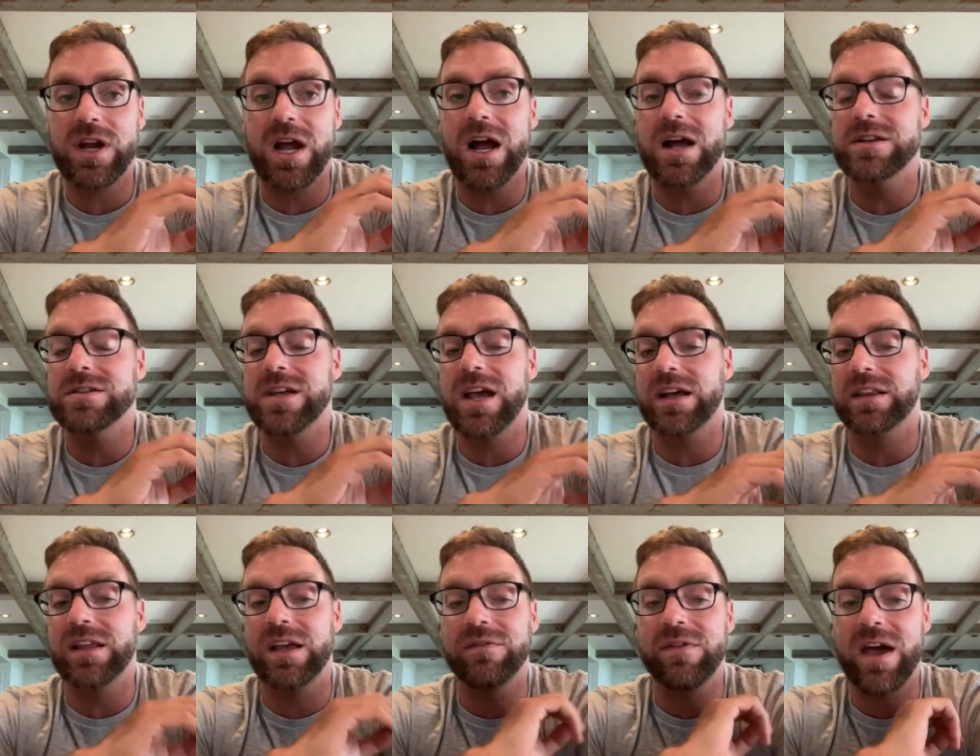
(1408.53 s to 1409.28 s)

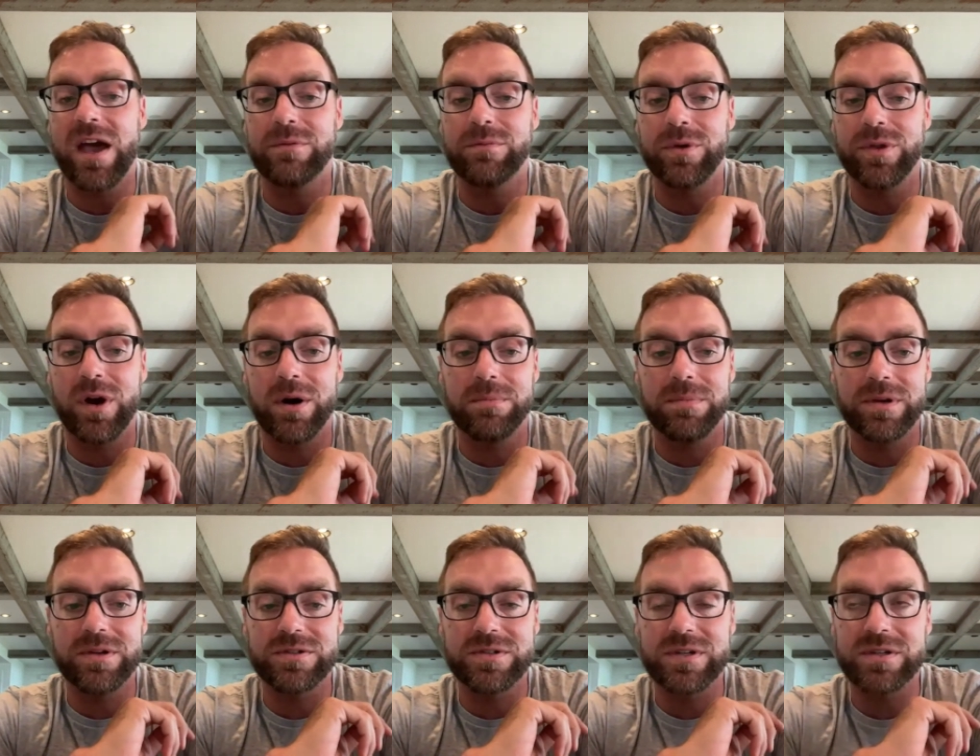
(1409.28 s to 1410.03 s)
contact they've had with our
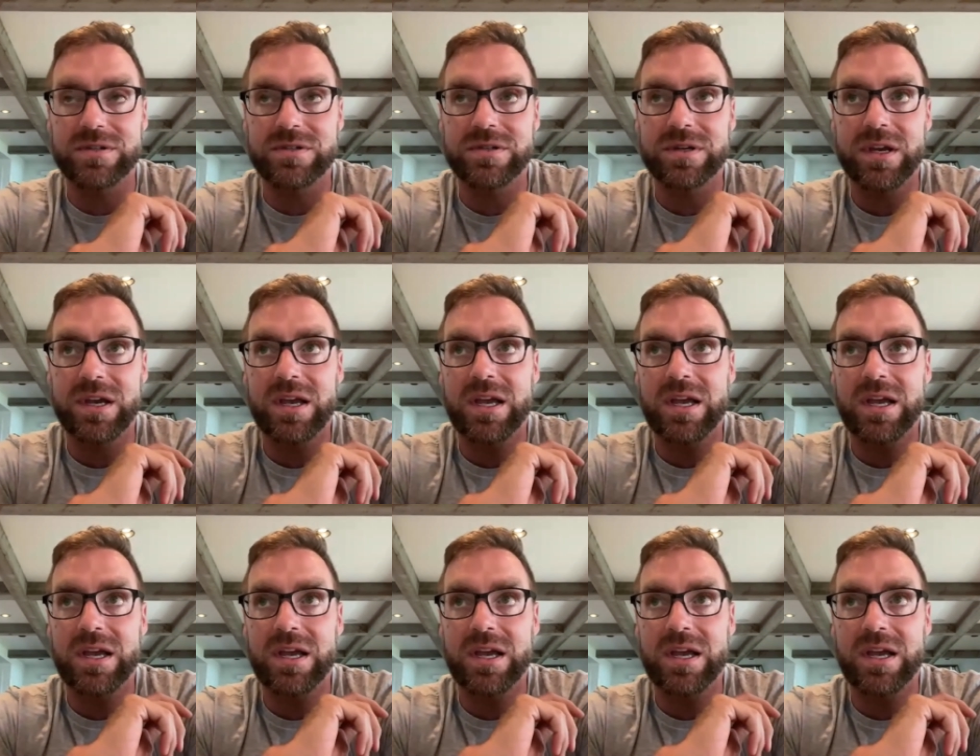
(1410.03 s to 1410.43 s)
business.